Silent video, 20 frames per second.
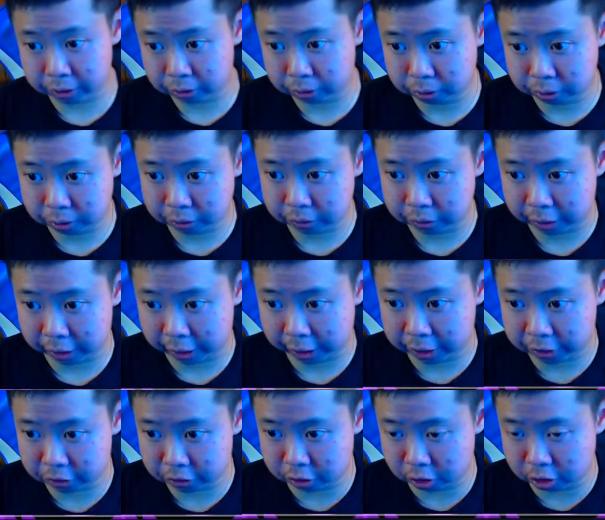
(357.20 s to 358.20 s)
so just
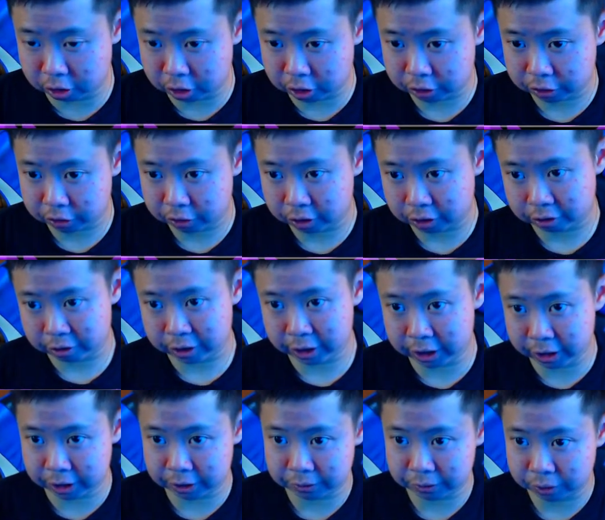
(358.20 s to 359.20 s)
add source.
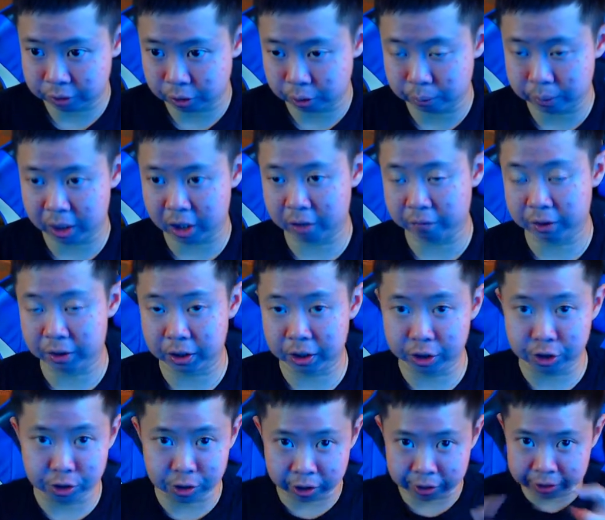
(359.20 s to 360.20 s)
Alright, so whenever the
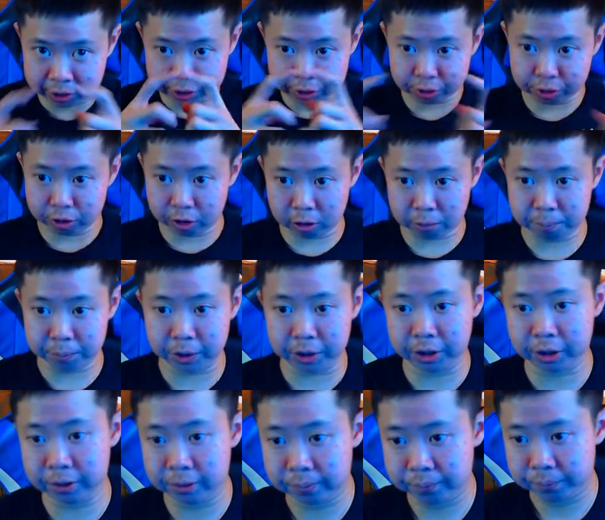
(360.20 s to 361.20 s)
URL that you
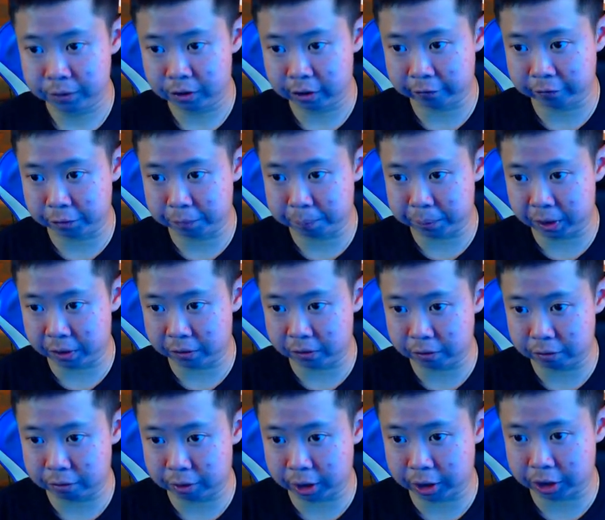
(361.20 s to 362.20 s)
copy, you have to paste
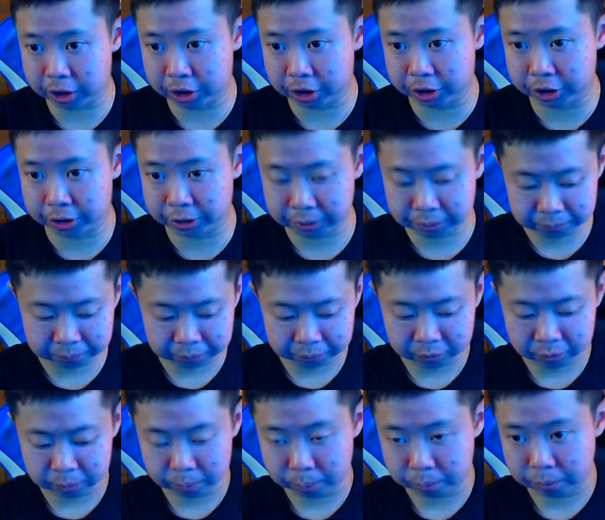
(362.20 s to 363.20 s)
it right here.
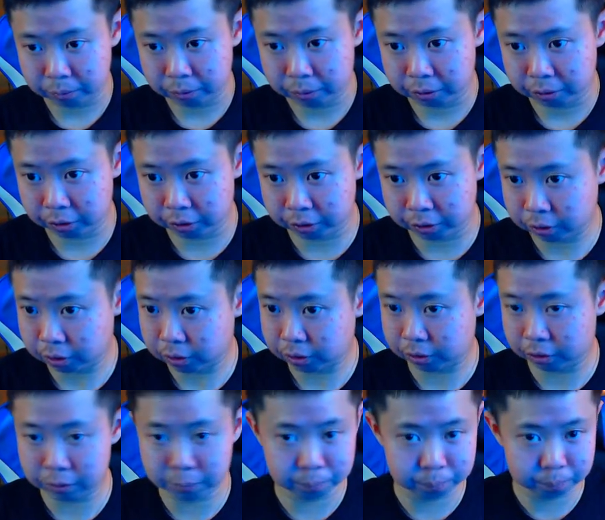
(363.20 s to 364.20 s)
Just,
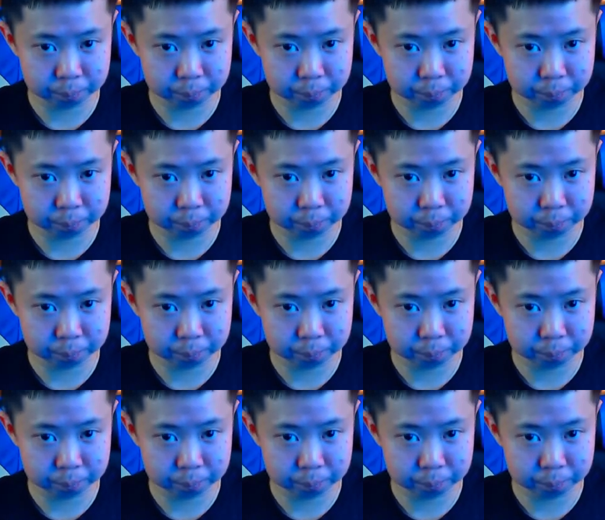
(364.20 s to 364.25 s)
just